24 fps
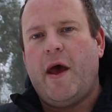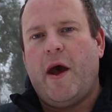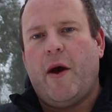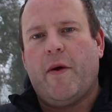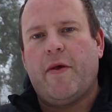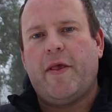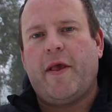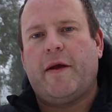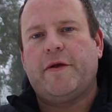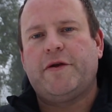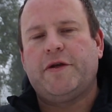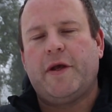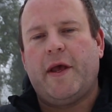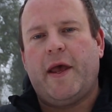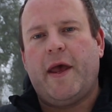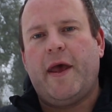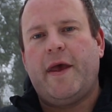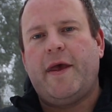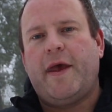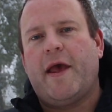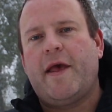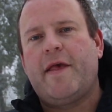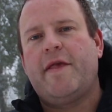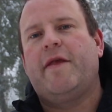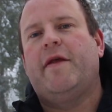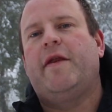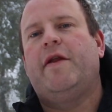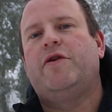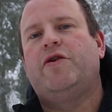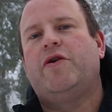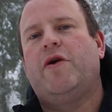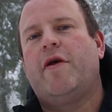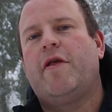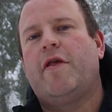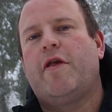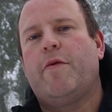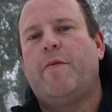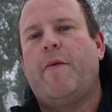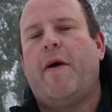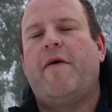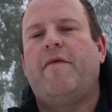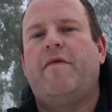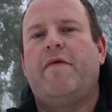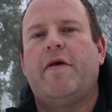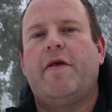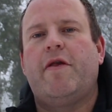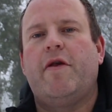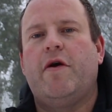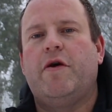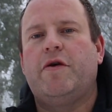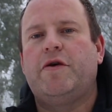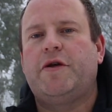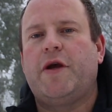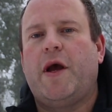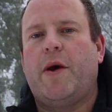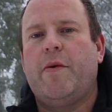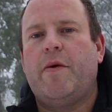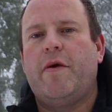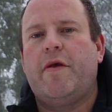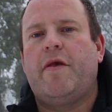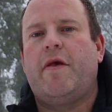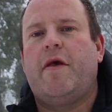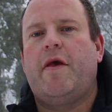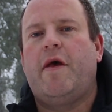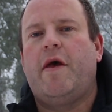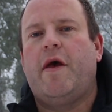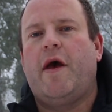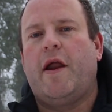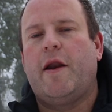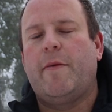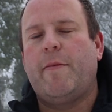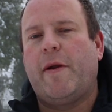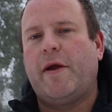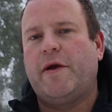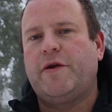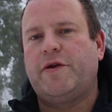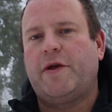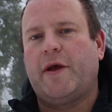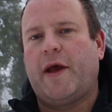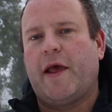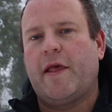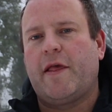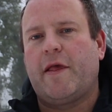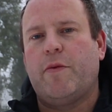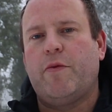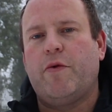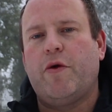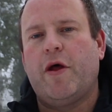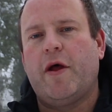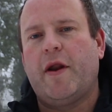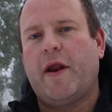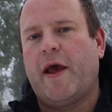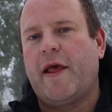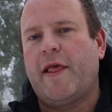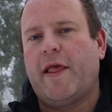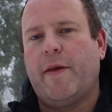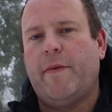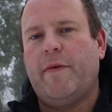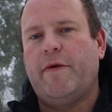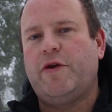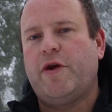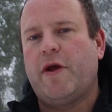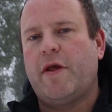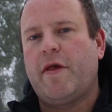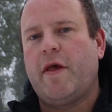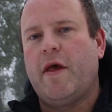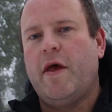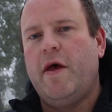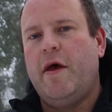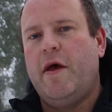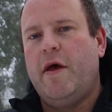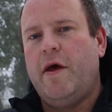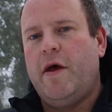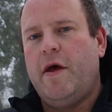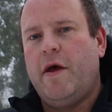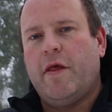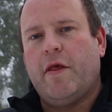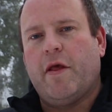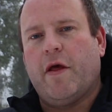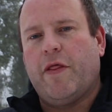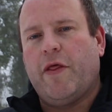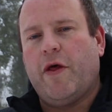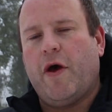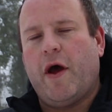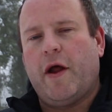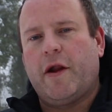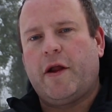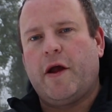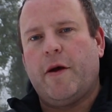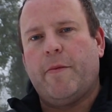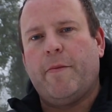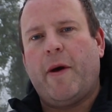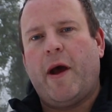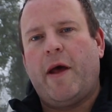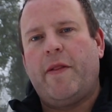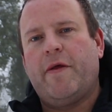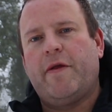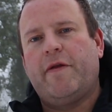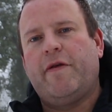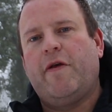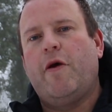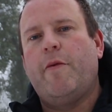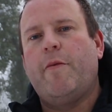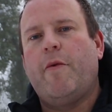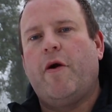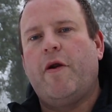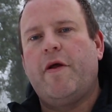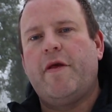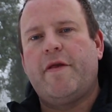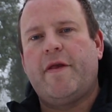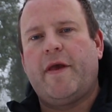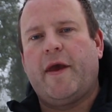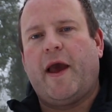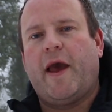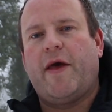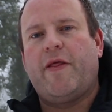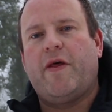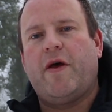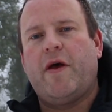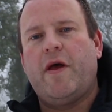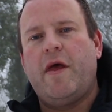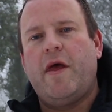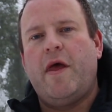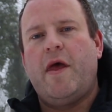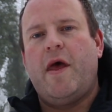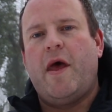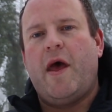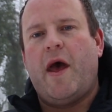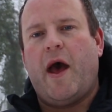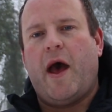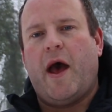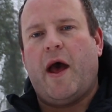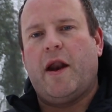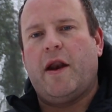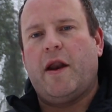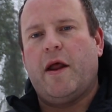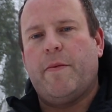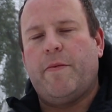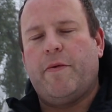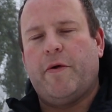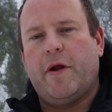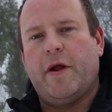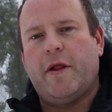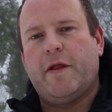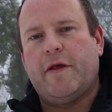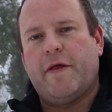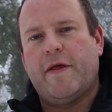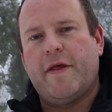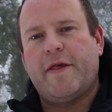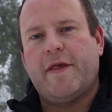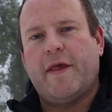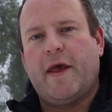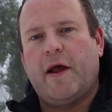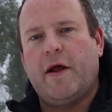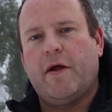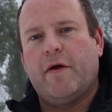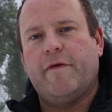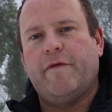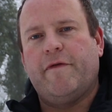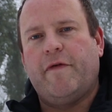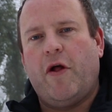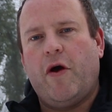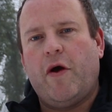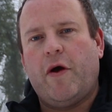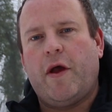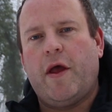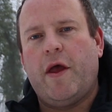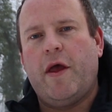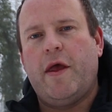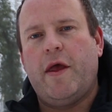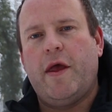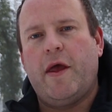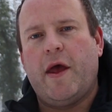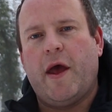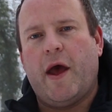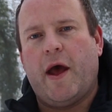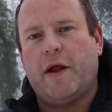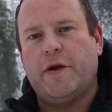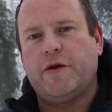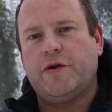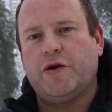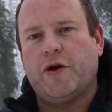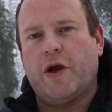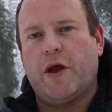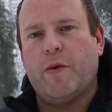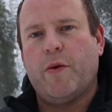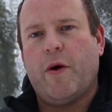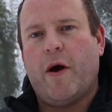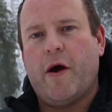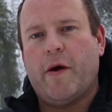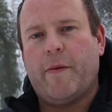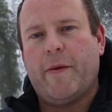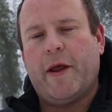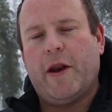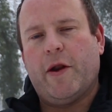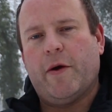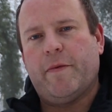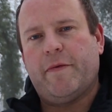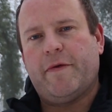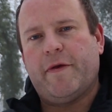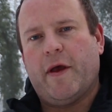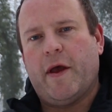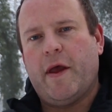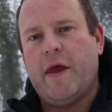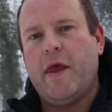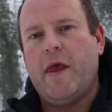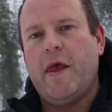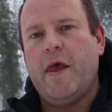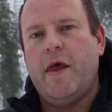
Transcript: I was actually here yesterday during some heavy snow showers and I managed to get some really nice images, so I thought I'd combine the two mornings together and put it into a single vlog and show you what I've been up to.